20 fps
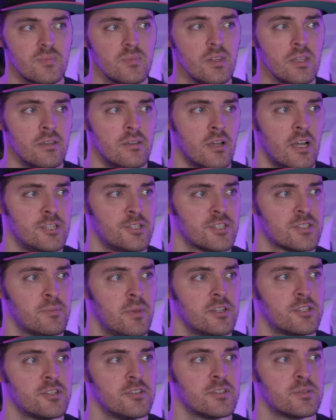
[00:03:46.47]
I just
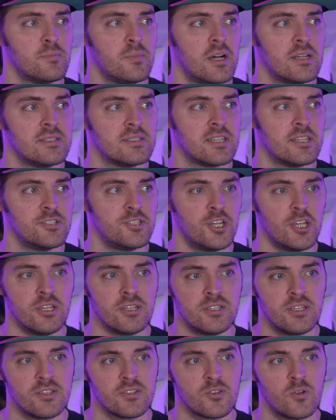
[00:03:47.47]
mentioned this button sends you to the
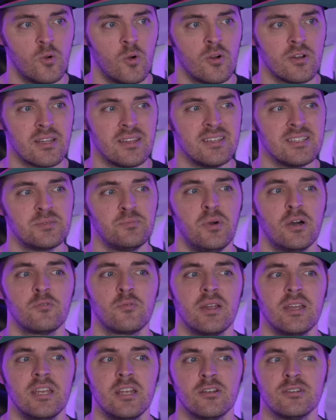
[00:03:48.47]
Discord. This button right
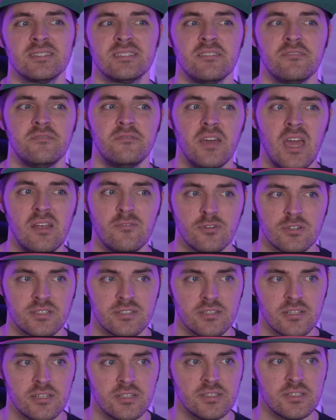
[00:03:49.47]
here is the favorites
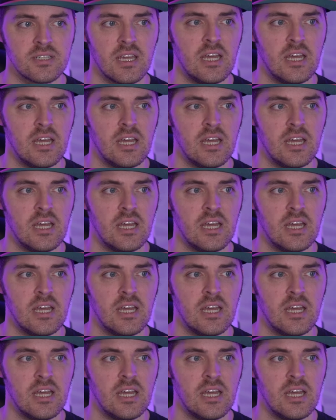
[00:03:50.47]
list.